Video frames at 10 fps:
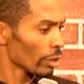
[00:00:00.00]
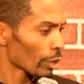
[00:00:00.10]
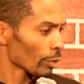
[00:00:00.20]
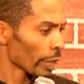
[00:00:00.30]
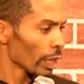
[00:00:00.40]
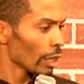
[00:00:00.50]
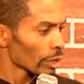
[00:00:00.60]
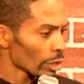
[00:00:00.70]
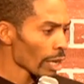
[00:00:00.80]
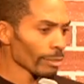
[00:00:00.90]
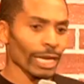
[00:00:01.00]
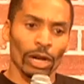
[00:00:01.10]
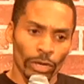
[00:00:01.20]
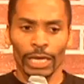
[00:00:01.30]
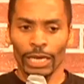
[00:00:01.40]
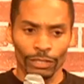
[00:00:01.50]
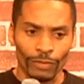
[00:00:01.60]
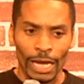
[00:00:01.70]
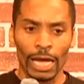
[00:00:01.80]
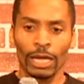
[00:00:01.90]
three. So I'm like, okay, that's
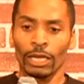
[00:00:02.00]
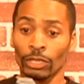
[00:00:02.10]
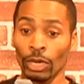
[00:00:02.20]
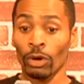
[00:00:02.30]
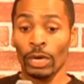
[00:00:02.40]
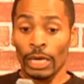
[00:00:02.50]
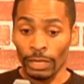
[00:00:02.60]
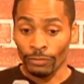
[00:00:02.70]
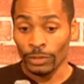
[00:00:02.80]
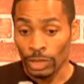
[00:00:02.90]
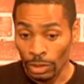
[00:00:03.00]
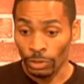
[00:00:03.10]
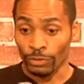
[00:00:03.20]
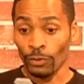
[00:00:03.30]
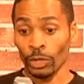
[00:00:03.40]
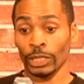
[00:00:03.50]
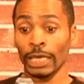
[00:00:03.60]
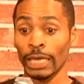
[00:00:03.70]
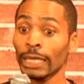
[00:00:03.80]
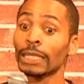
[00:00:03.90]
fine. You know, if she was
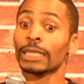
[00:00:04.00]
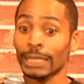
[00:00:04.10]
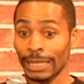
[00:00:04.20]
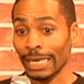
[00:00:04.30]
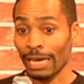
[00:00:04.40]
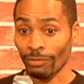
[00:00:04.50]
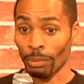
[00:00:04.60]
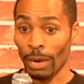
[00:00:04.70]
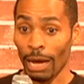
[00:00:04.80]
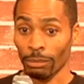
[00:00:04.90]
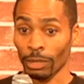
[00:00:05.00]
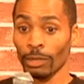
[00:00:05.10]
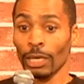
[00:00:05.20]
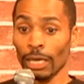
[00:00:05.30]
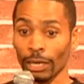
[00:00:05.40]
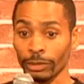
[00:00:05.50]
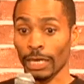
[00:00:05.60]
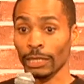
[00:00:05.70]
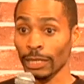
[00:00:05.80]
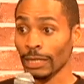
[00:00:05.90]
14, then I'd have a problem. And I was
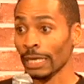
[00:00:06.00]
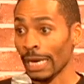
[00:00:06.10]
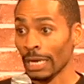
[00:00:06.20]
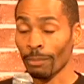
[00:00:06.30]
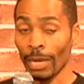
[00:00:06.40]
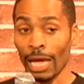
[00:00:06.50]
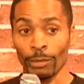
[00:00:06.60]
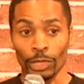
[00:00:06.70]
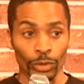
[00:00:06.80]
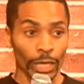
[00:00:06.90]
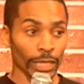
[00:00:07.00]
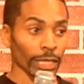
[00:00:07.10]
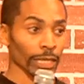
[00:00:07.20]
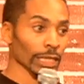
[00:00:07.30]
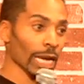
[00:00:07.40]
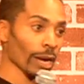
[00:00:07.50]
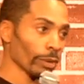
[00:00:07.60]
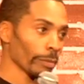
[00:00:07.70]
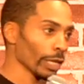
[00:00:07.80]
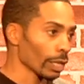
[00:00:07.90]
like, this ain't Alabama. You can't take a shower
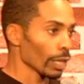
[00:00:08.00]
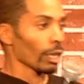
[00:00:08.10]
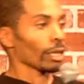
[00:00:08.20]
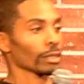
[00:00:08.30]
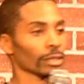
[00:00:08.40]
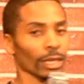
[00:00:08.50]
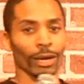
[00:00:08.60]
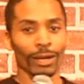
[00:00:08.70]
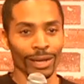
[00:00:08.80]
with me. So.